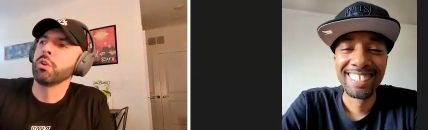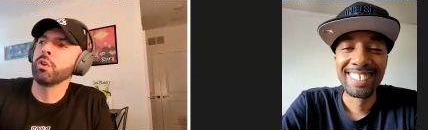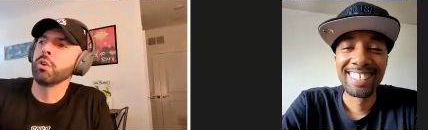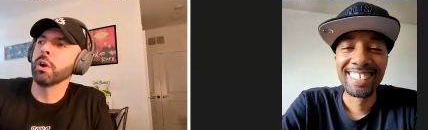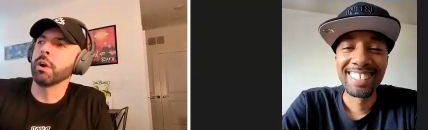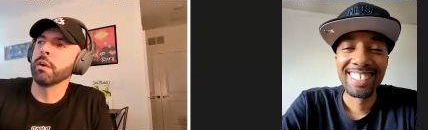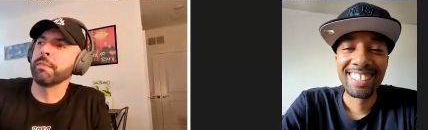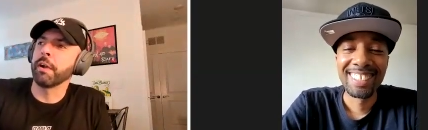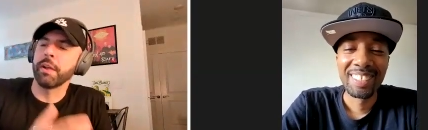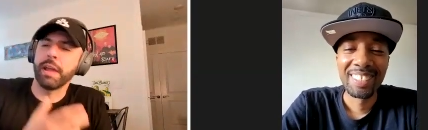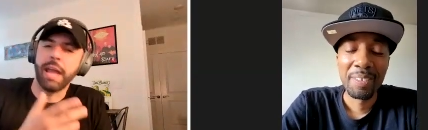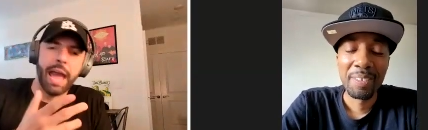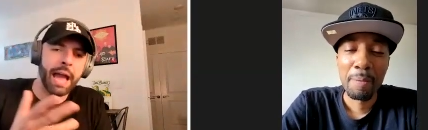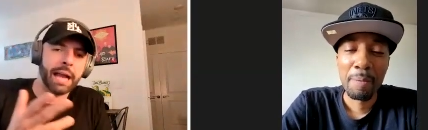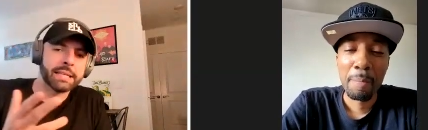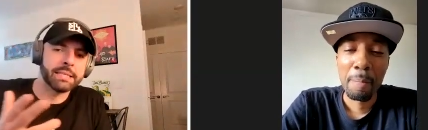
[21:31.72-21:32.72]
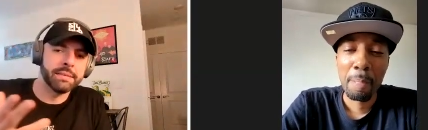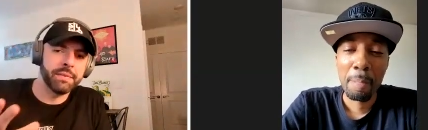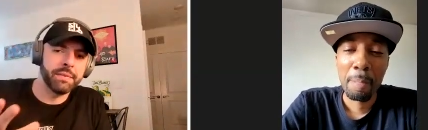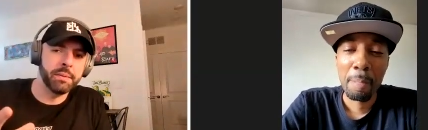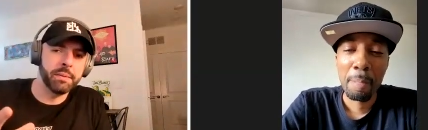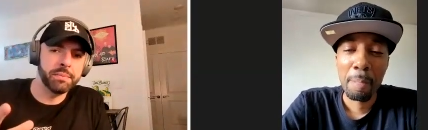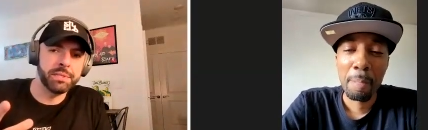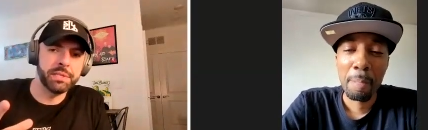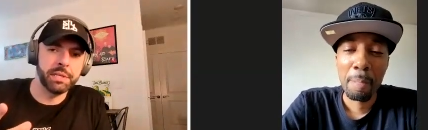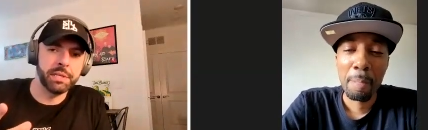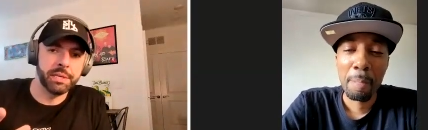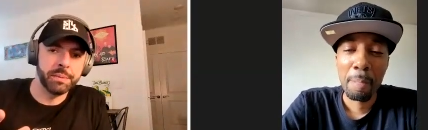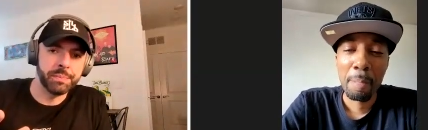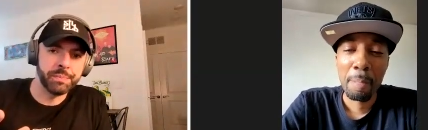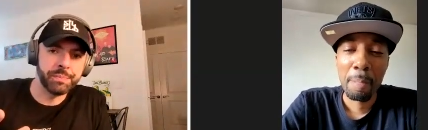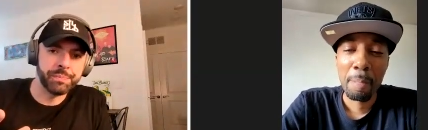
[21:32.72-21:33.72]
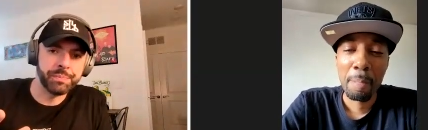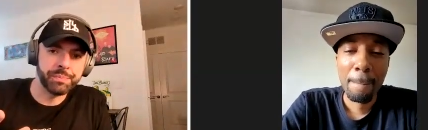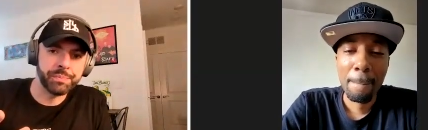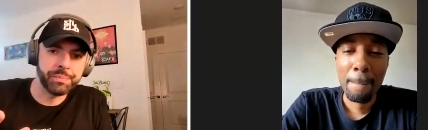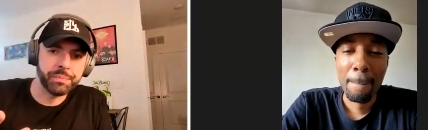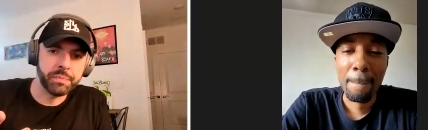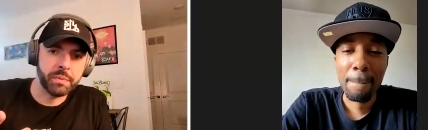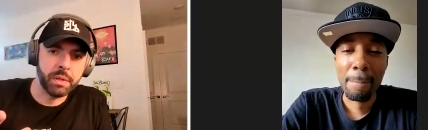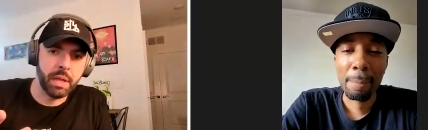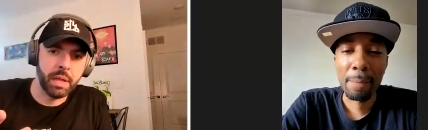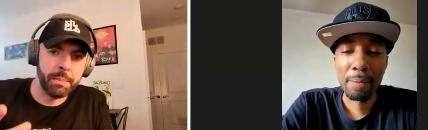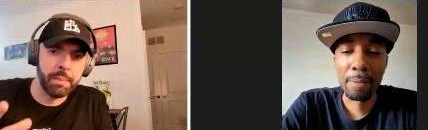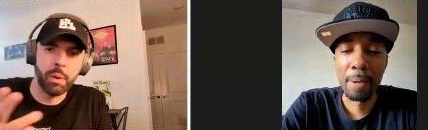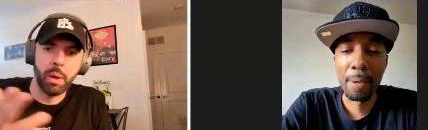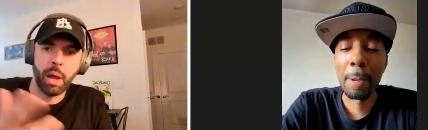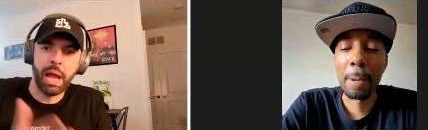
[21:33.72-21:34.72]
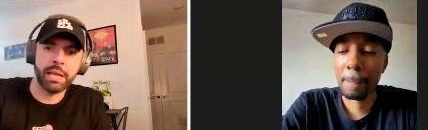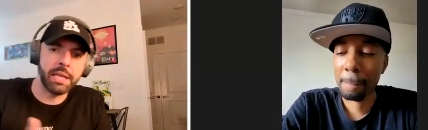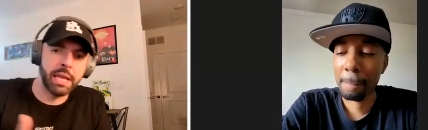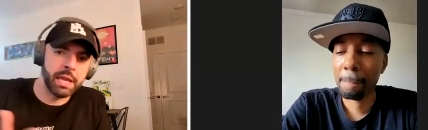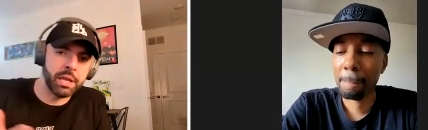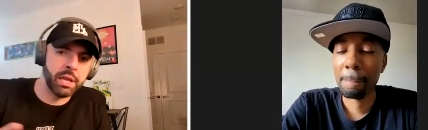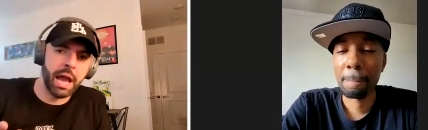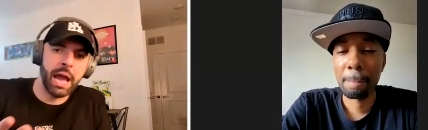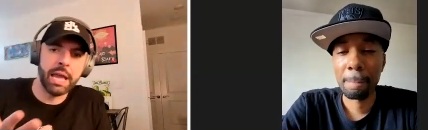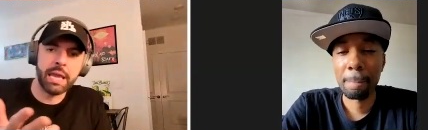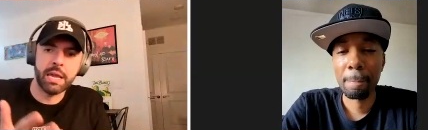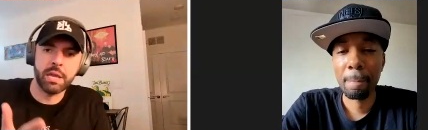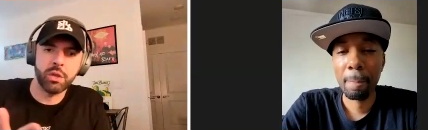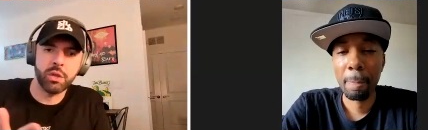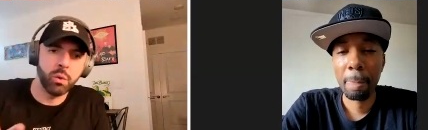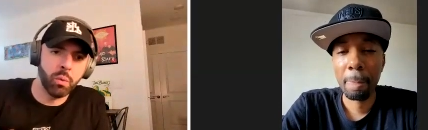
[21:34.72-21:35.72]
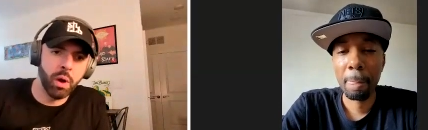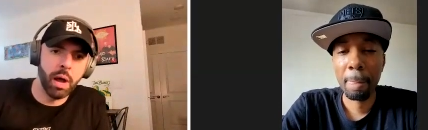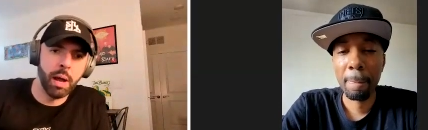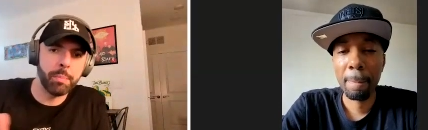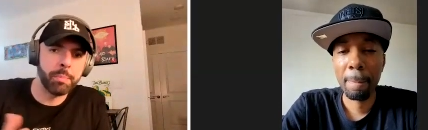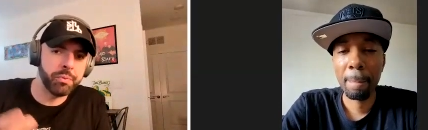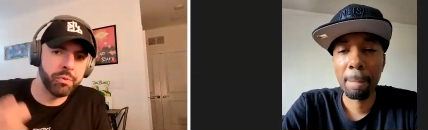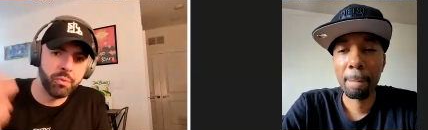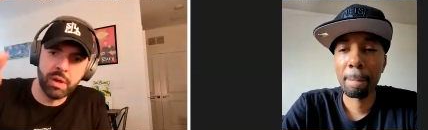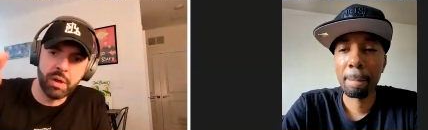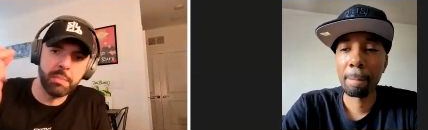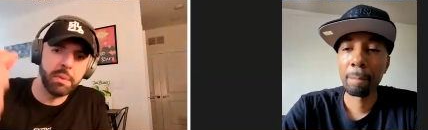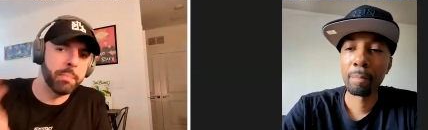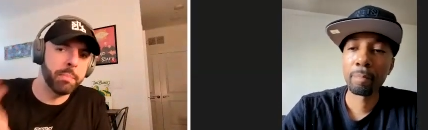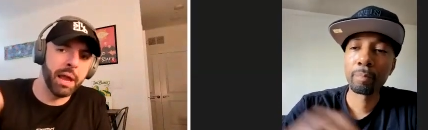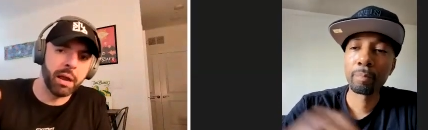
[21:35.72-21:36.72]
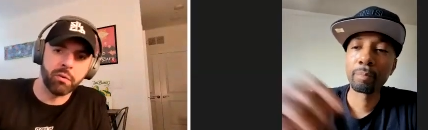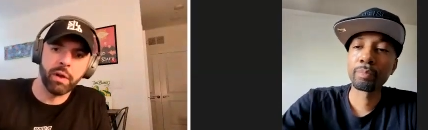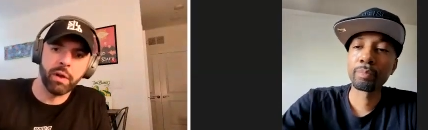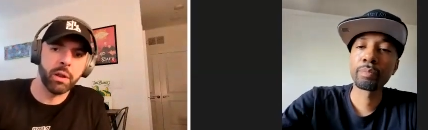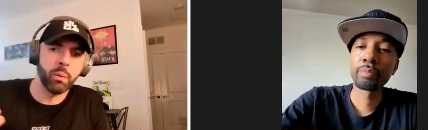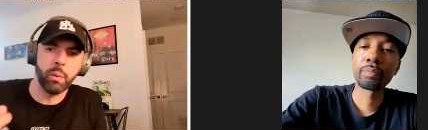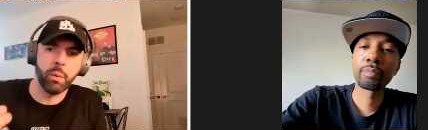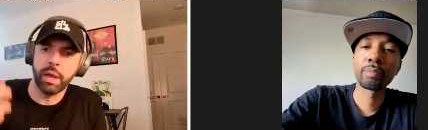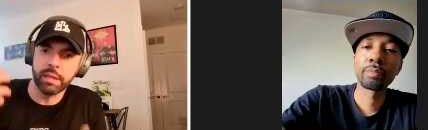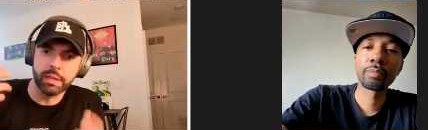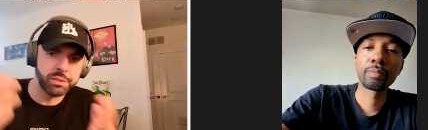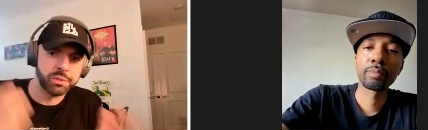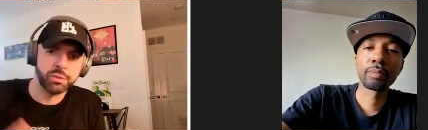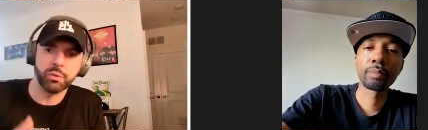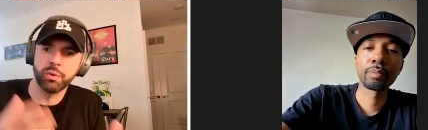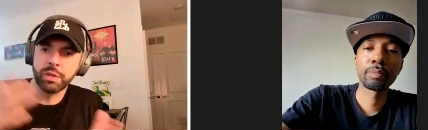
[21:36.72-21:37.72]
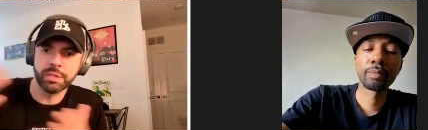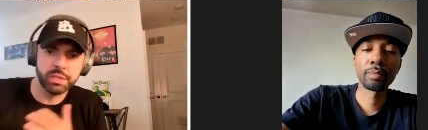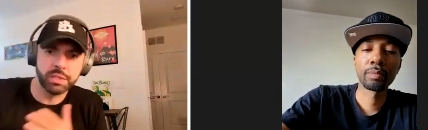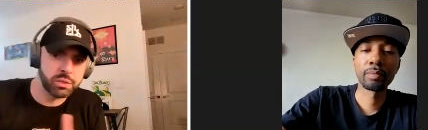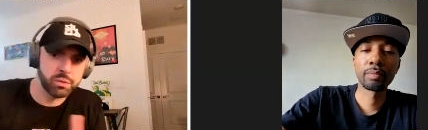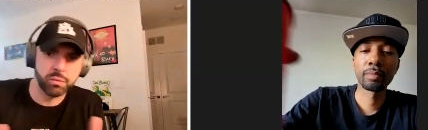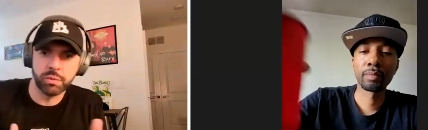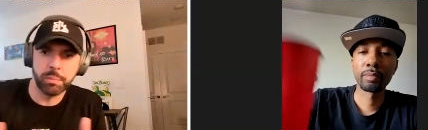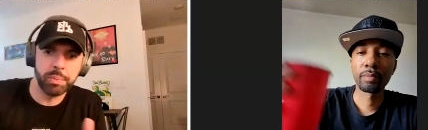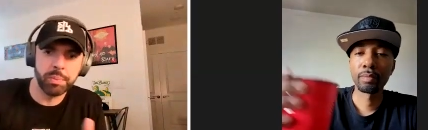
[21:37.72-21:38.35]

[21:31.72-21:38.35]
Speaker 1: you're a very active MC. I mean, yeah. I hit I hit you up. You hit me back right away. Let's do this. Let's do the